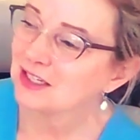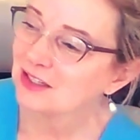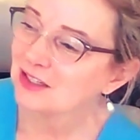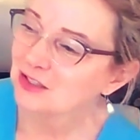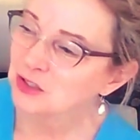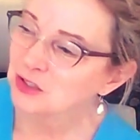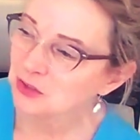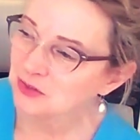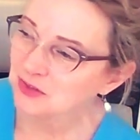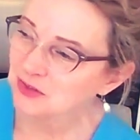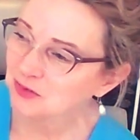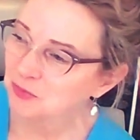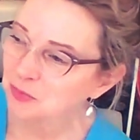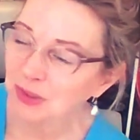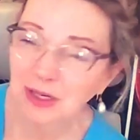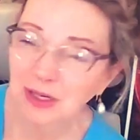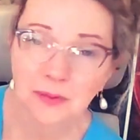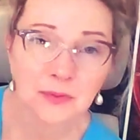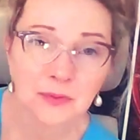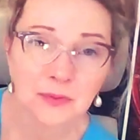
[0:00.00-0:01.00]
Joseph
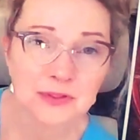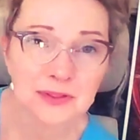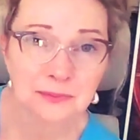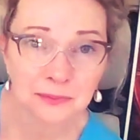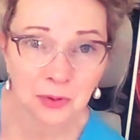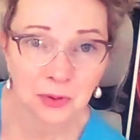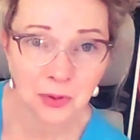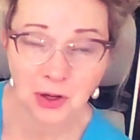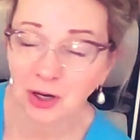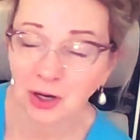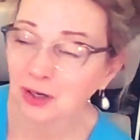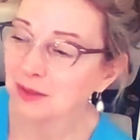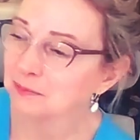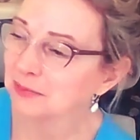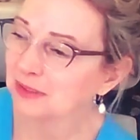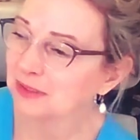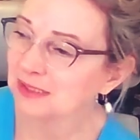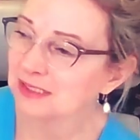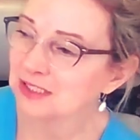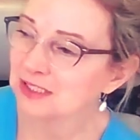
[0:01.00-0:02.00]
Brant was a Mohawk
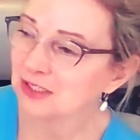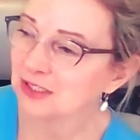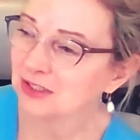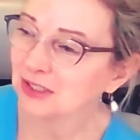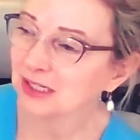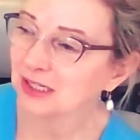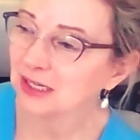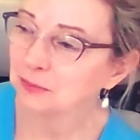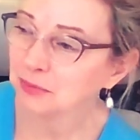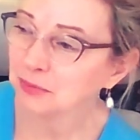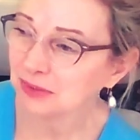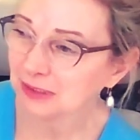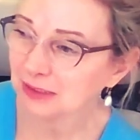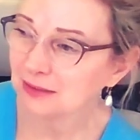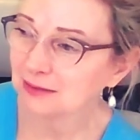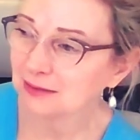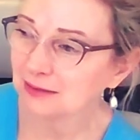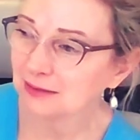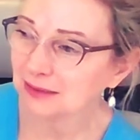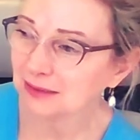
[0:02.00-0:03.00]
military and
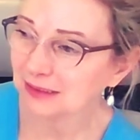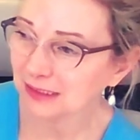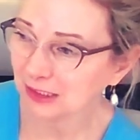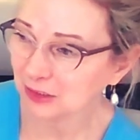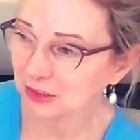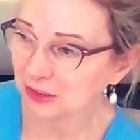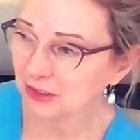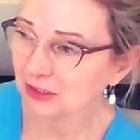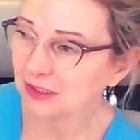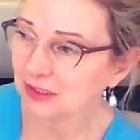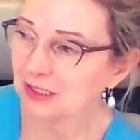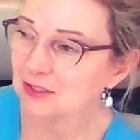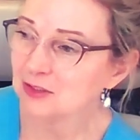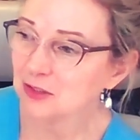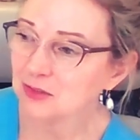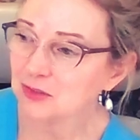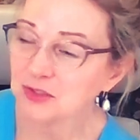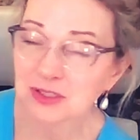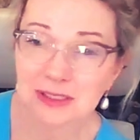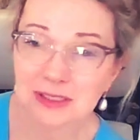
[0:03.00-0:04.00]
political leader
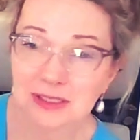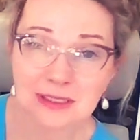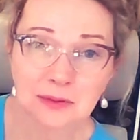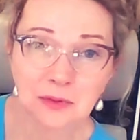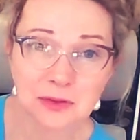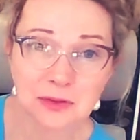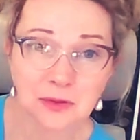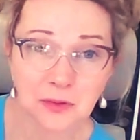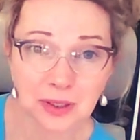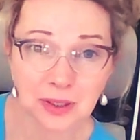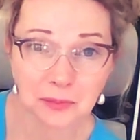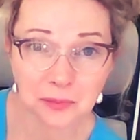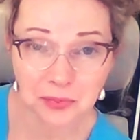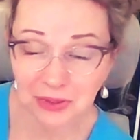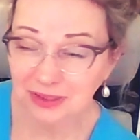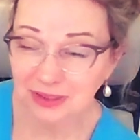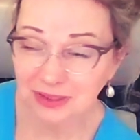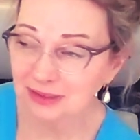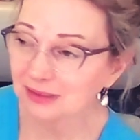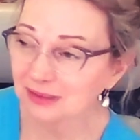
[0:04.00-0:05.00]
associated with Great
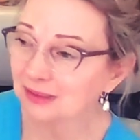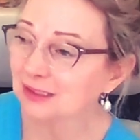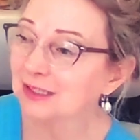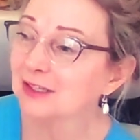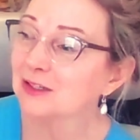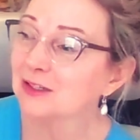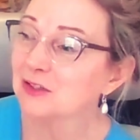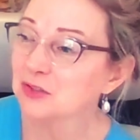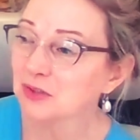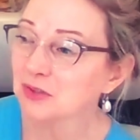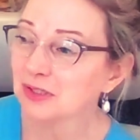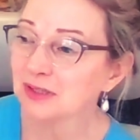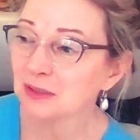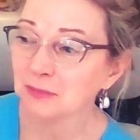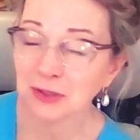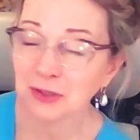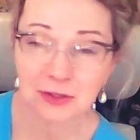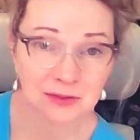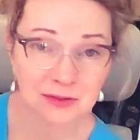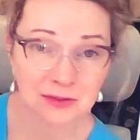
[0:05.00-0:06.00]
Britain during the
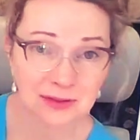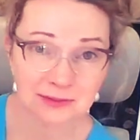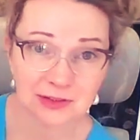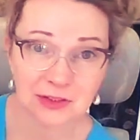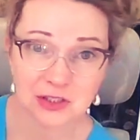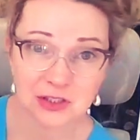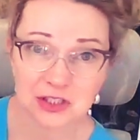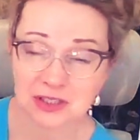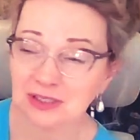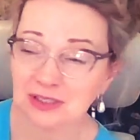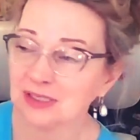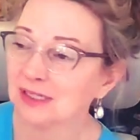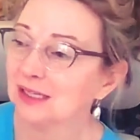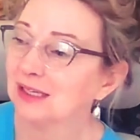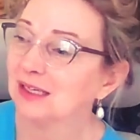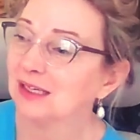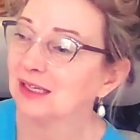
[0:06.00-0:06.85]
American Revolution.